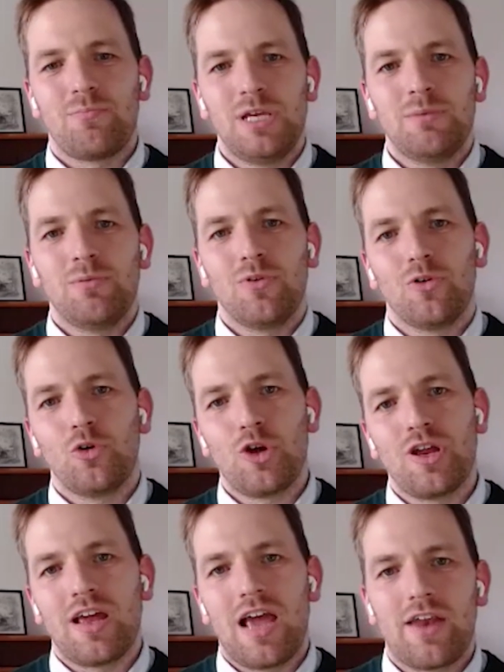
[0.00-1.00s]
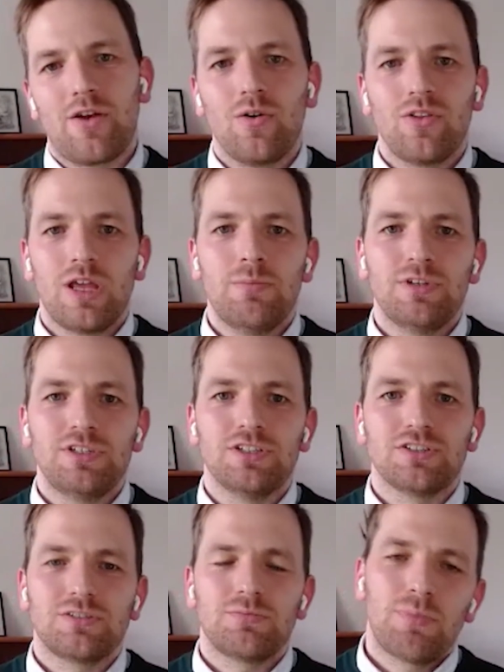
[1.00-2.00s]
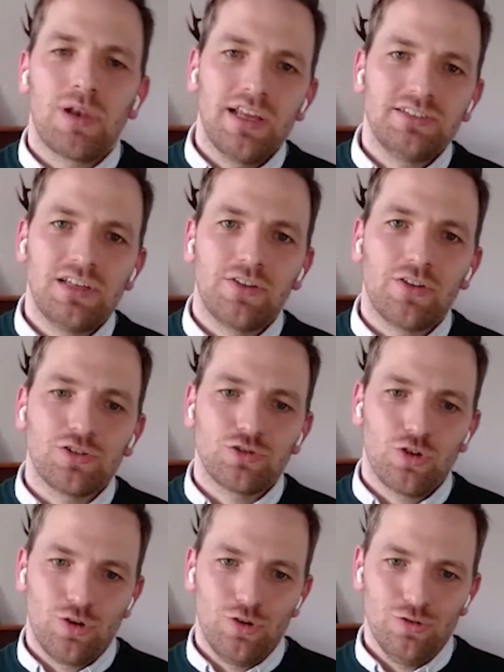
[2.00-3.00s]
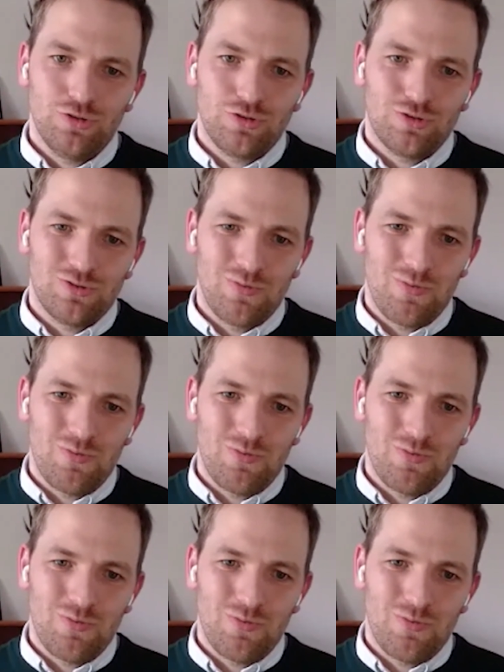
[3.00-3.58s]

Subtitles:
people looking at all the images, placing the circles